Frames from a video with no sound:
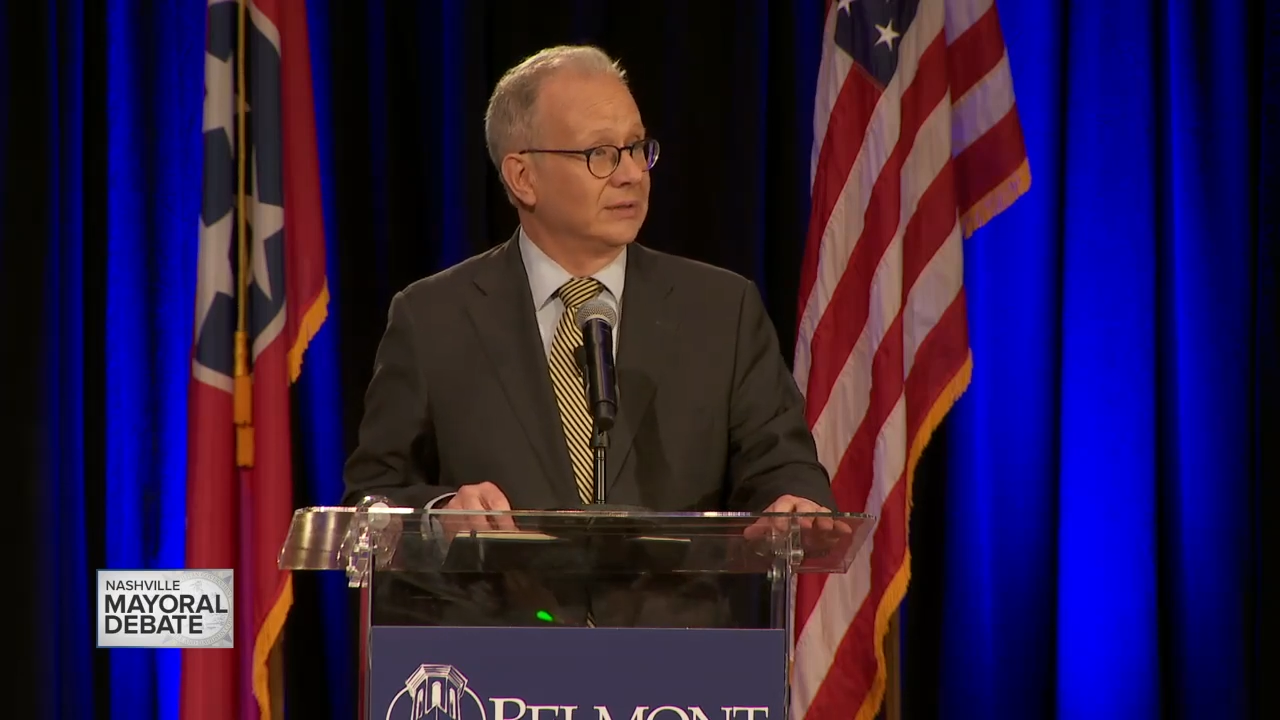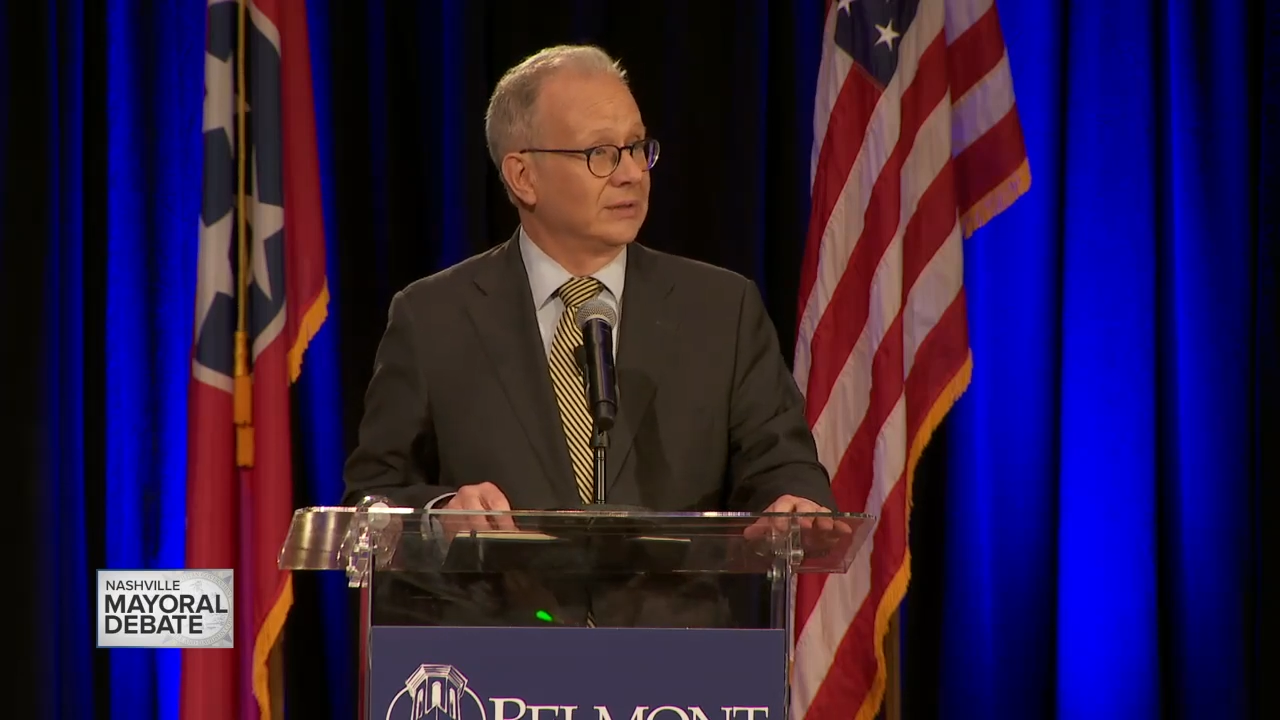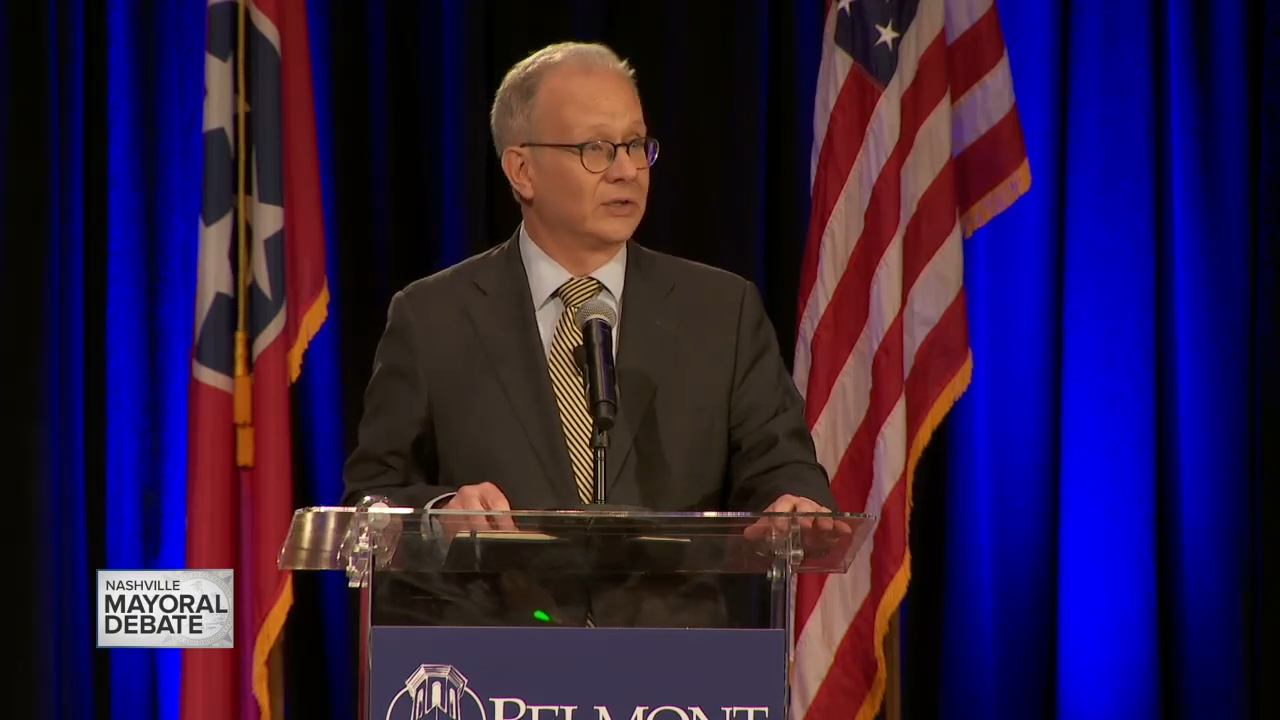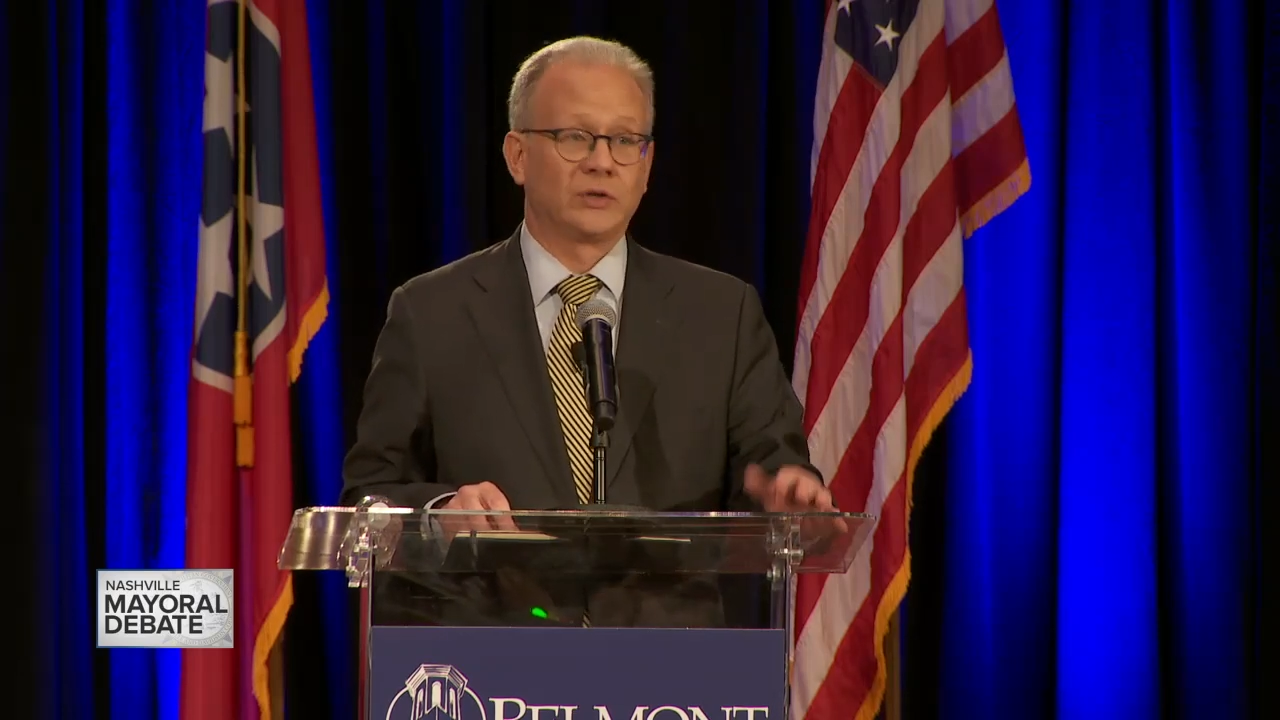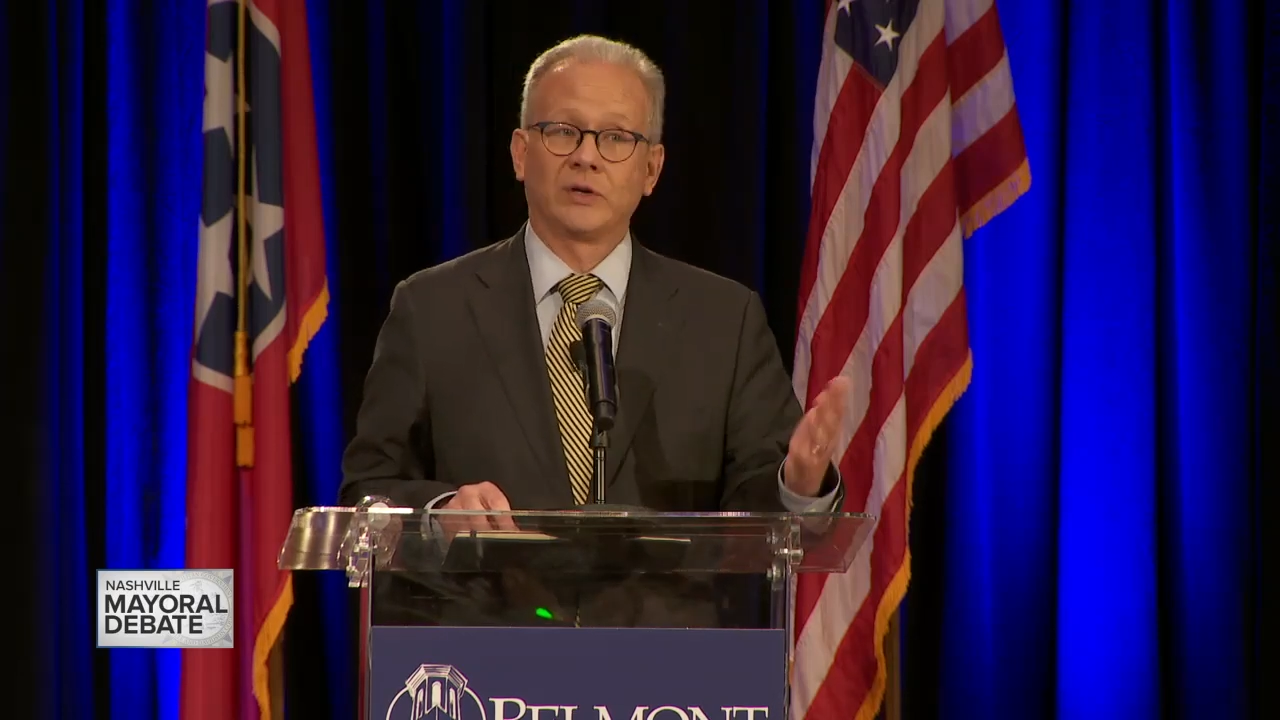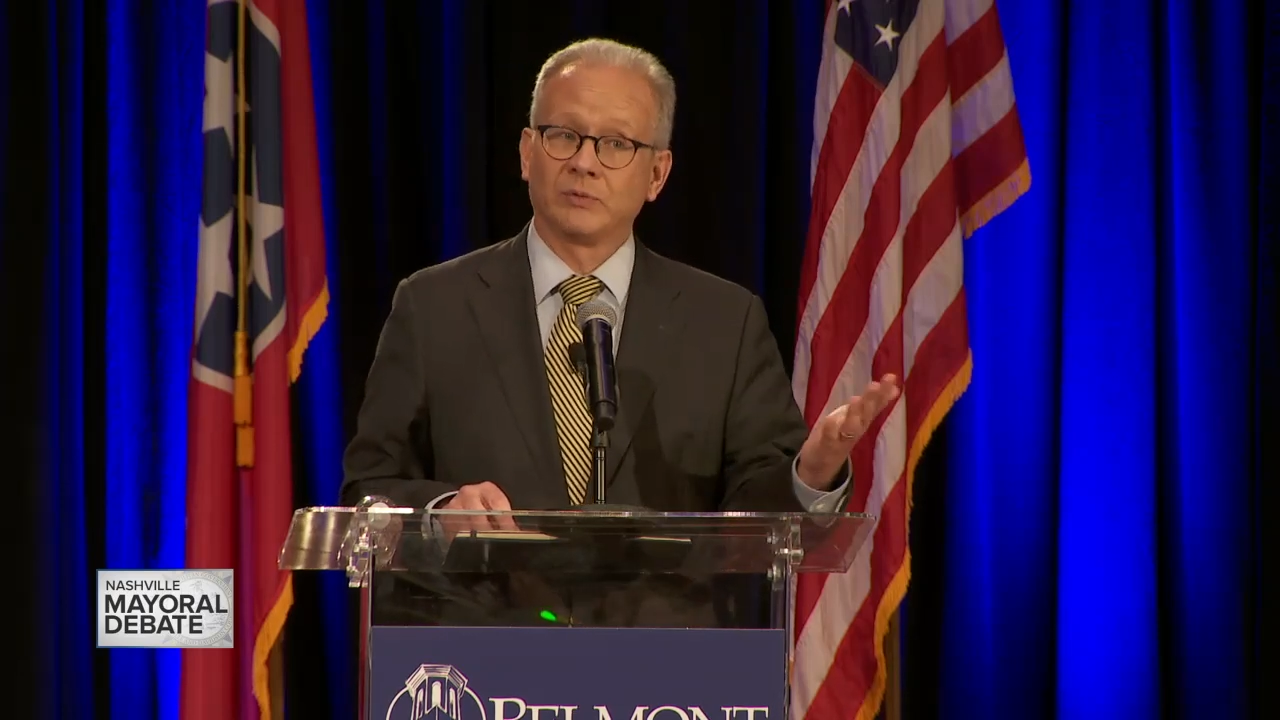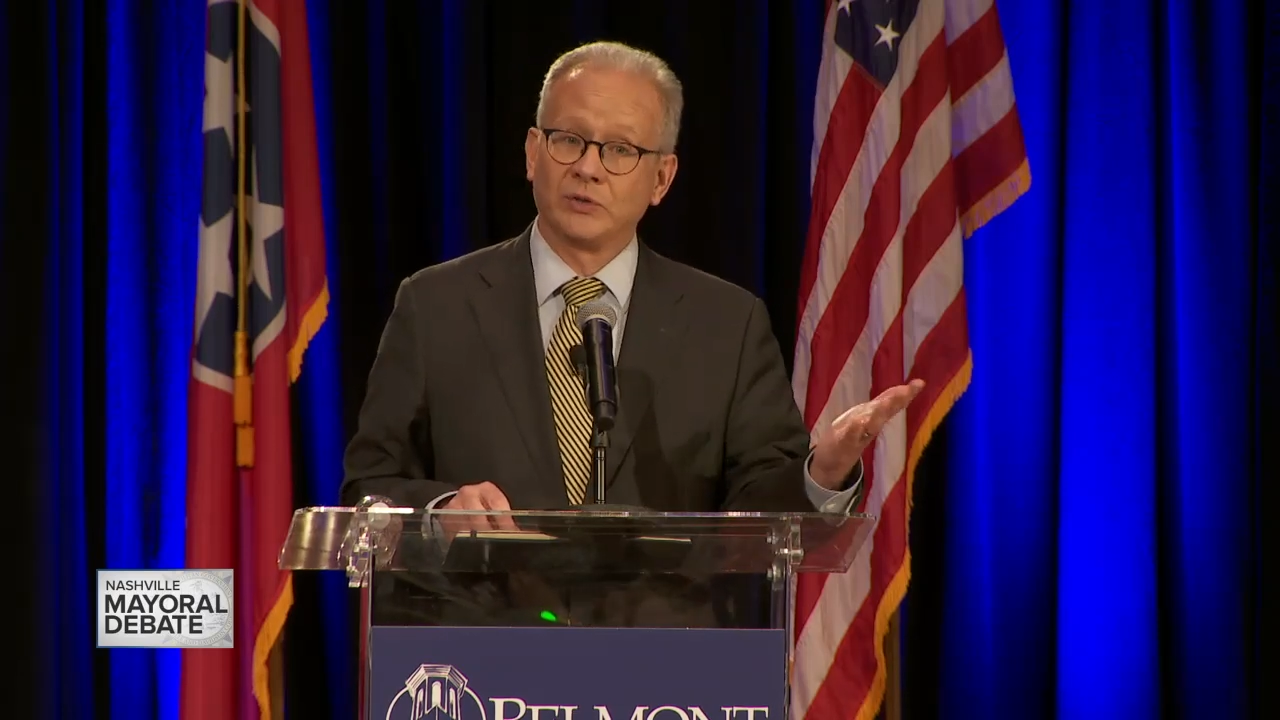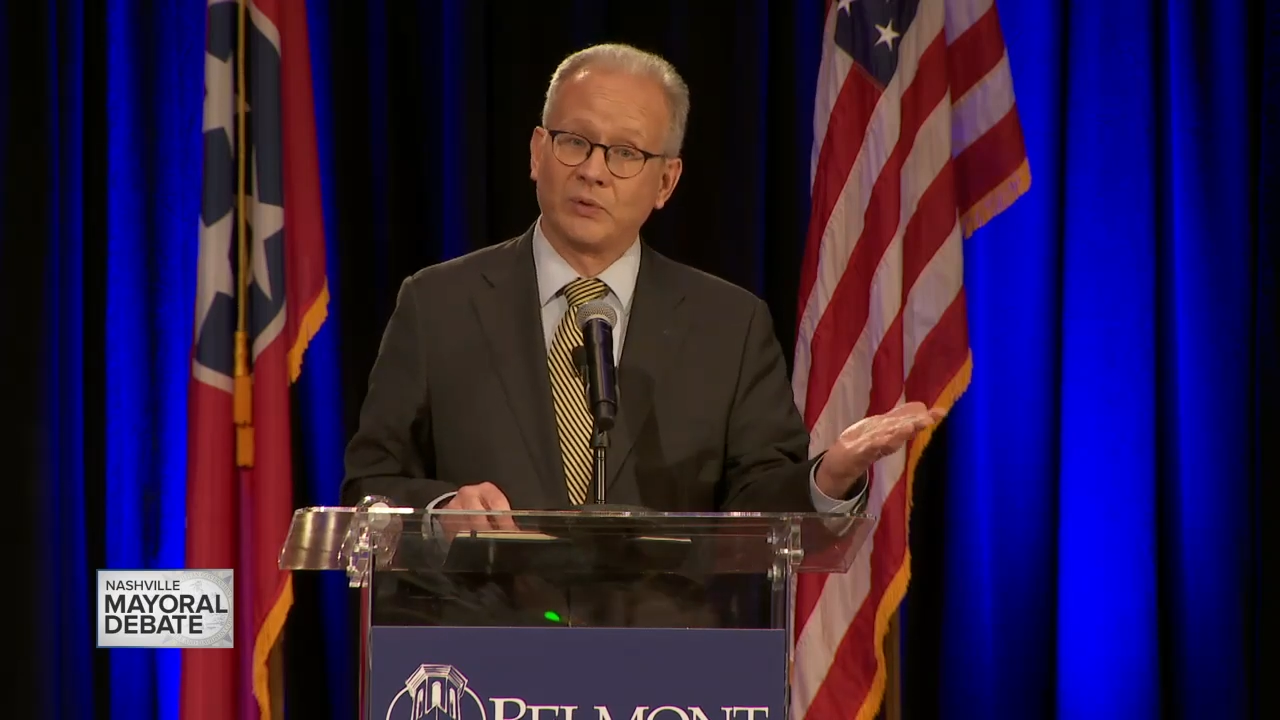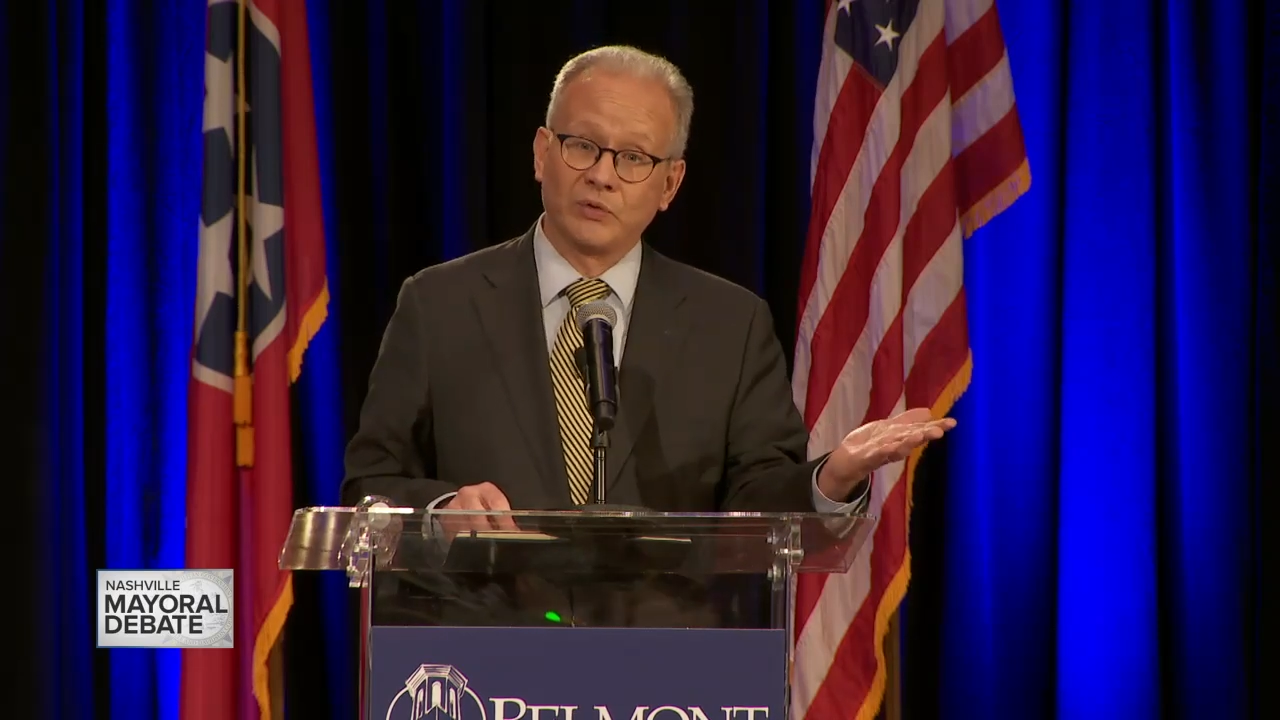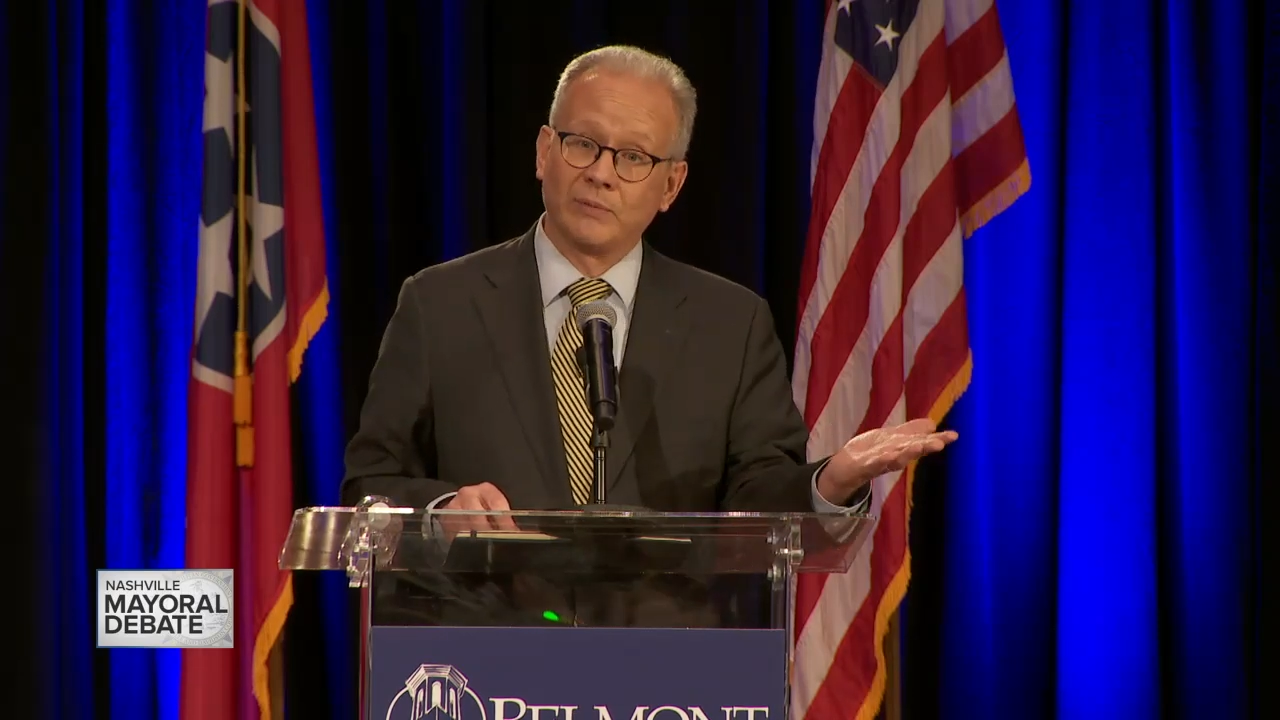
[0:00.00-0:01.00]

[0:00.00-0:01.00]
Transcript: to talk to both the